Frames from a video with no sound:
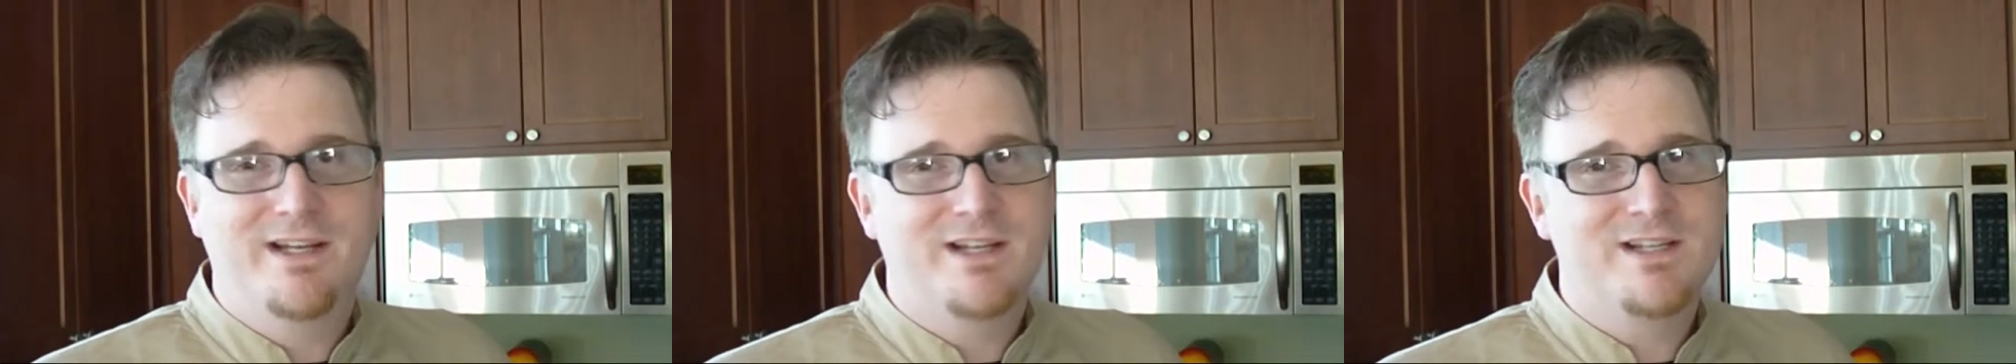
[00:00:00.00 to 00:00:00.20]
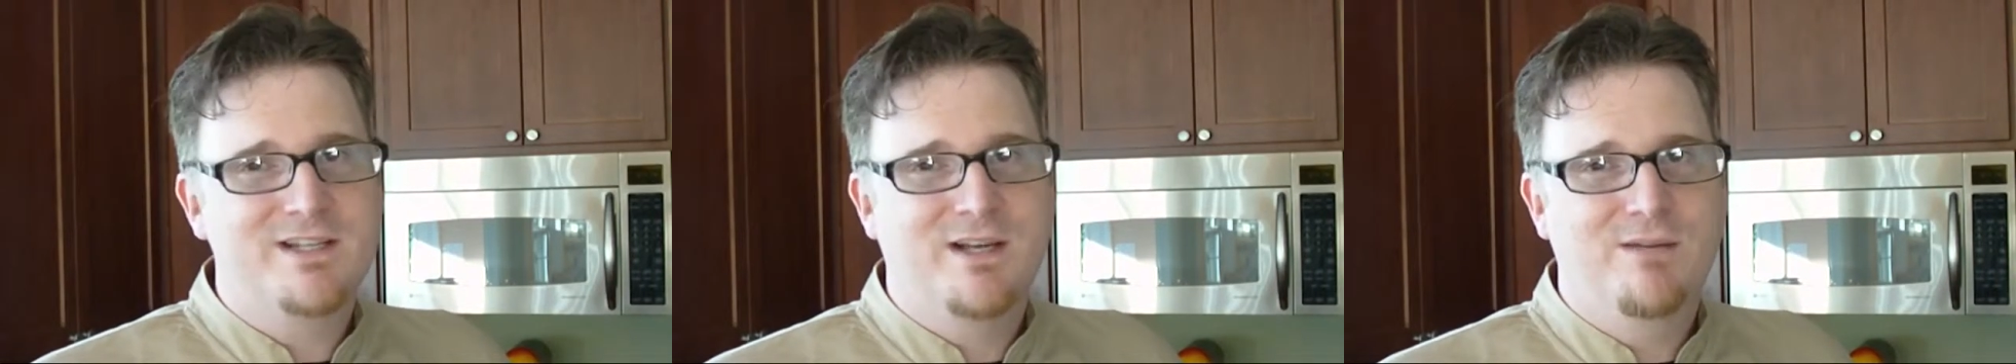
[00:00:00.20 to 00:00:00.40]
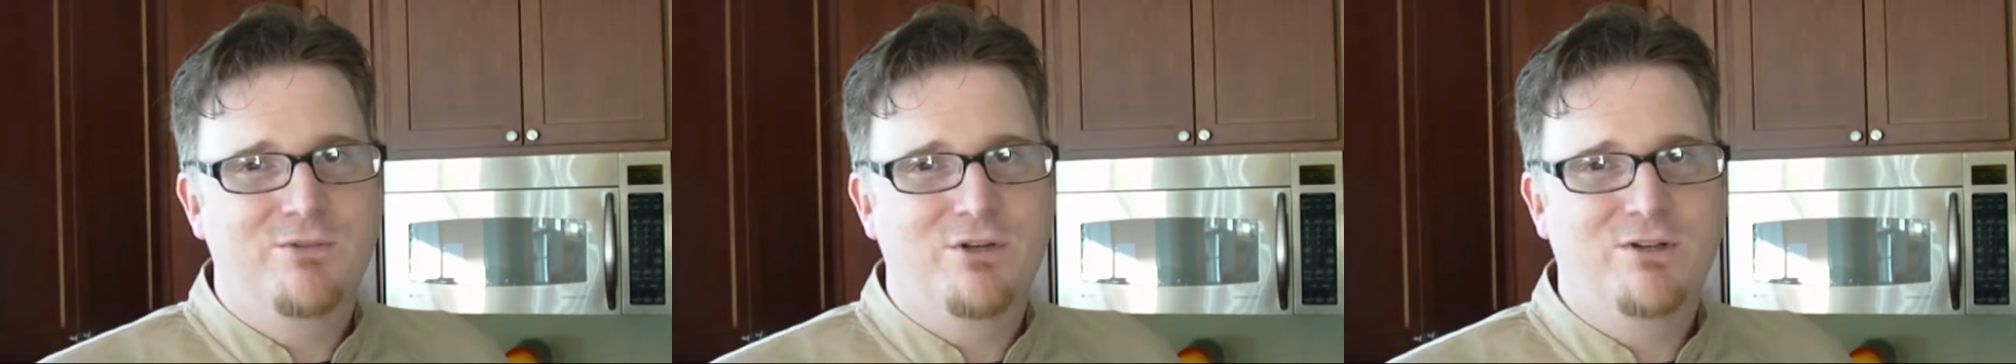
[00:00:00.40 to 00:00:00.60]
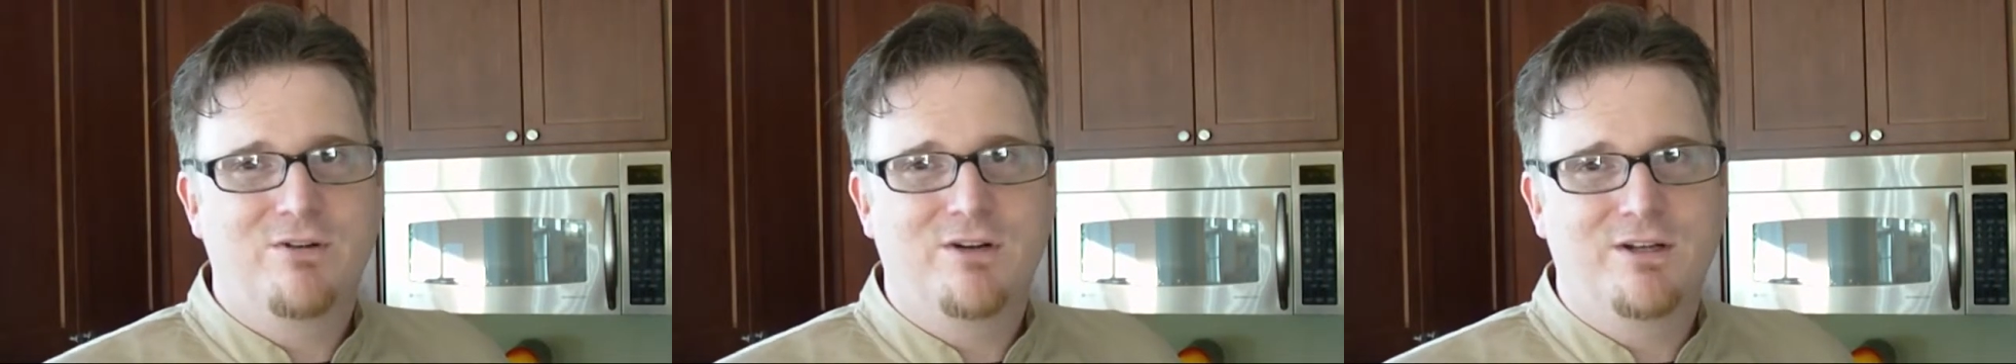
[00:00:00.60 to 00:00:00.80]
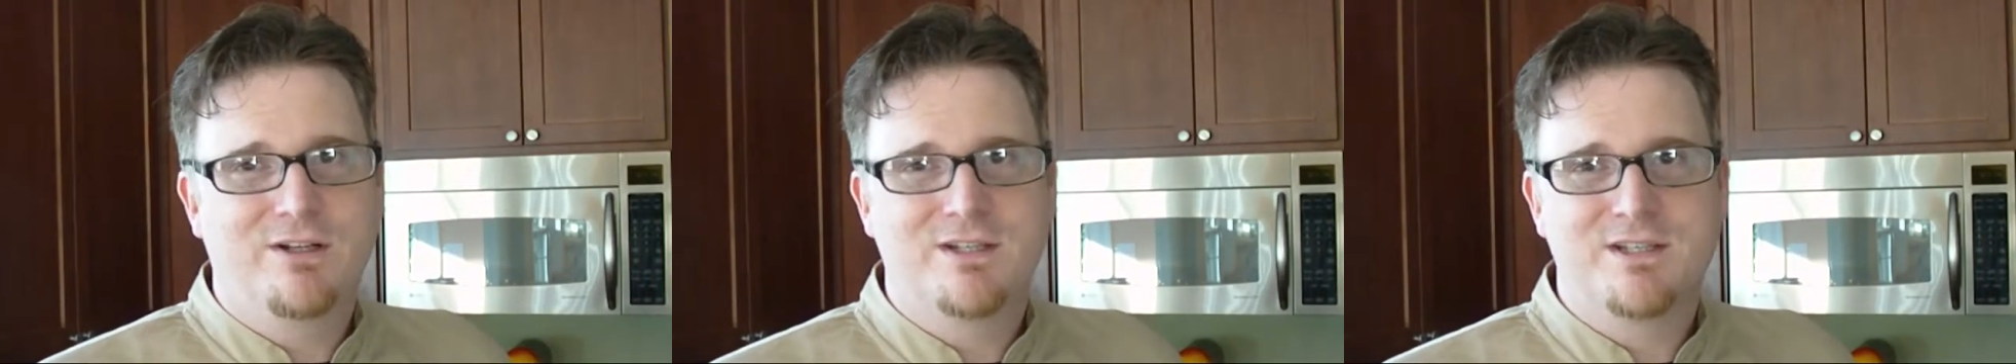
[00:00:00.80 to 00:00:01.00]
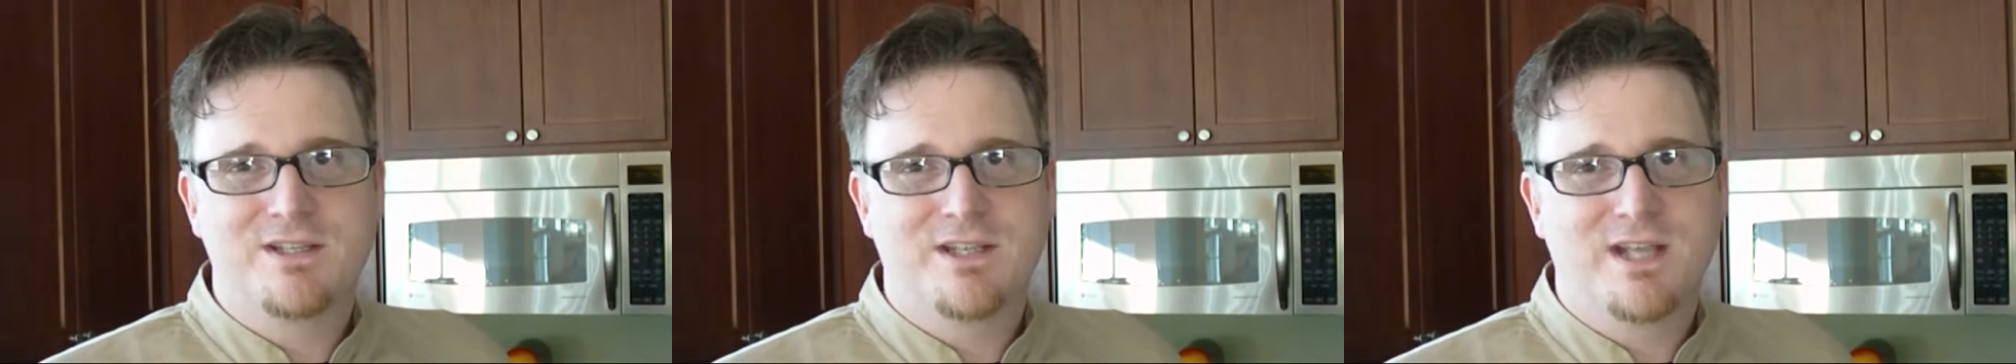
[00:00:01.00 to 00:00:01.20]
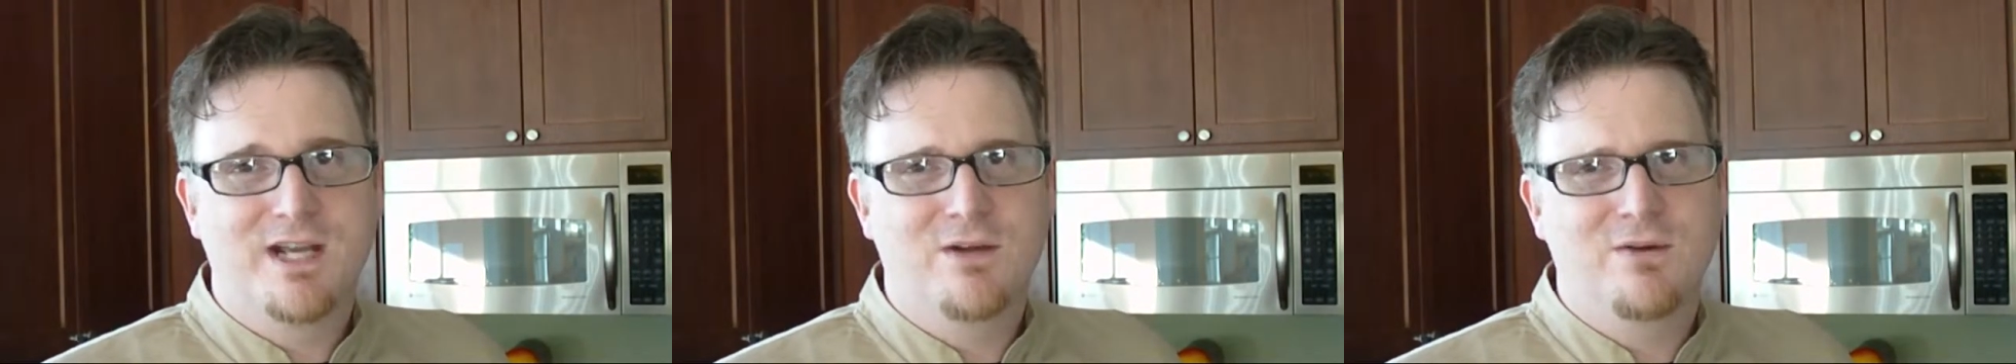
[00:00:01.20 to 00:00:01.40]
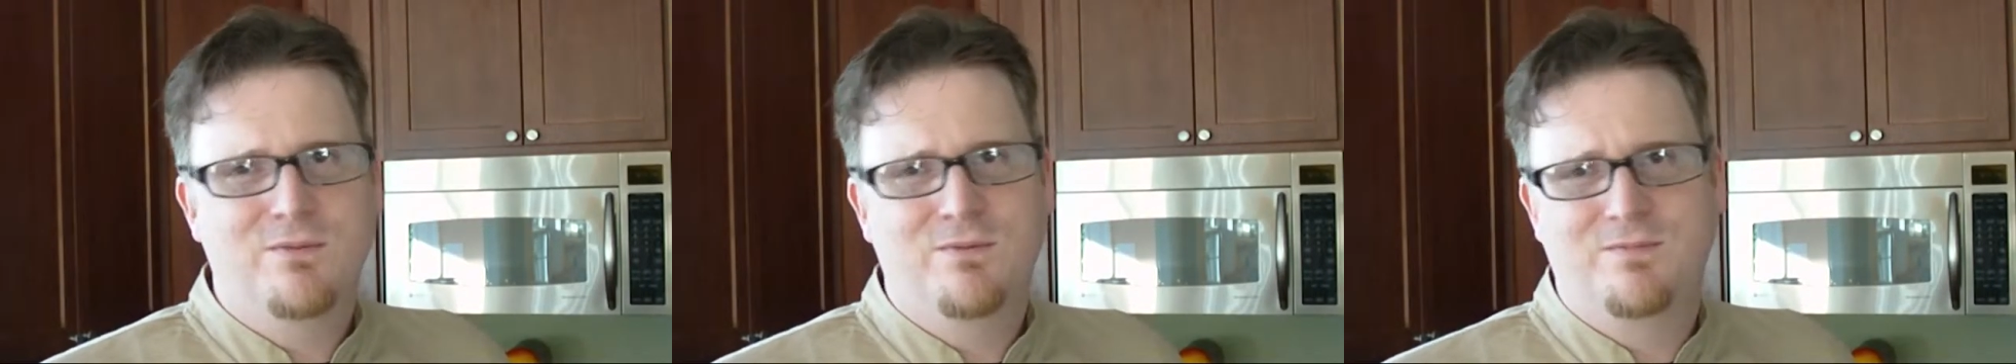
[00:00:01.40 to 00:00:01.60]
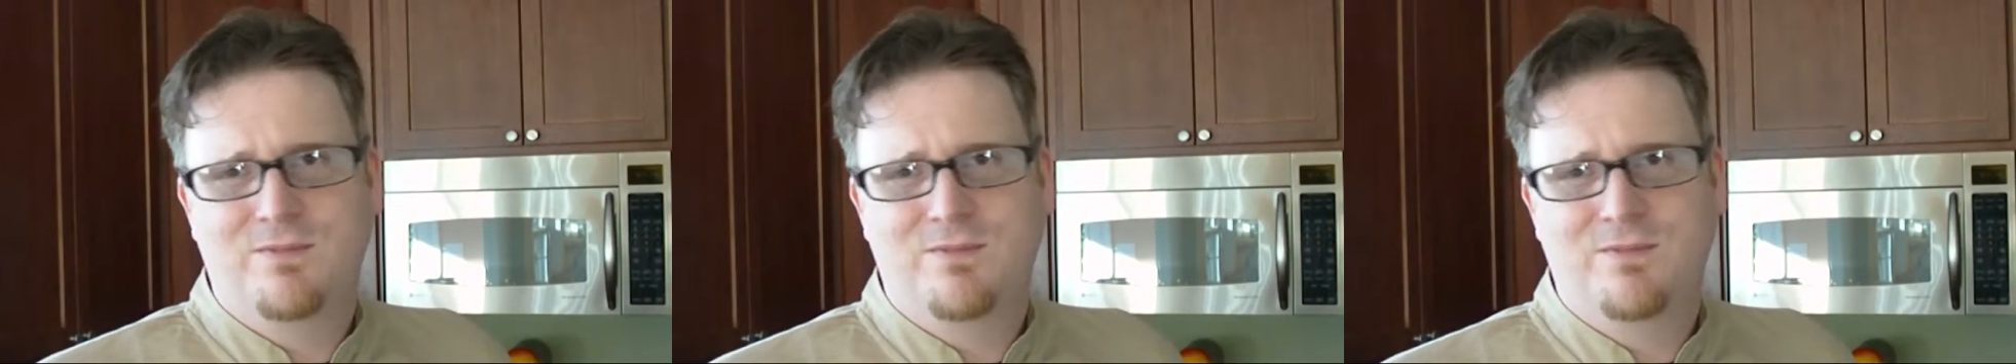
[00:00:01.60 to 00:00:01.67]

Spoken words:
the next time you're grilling this steak,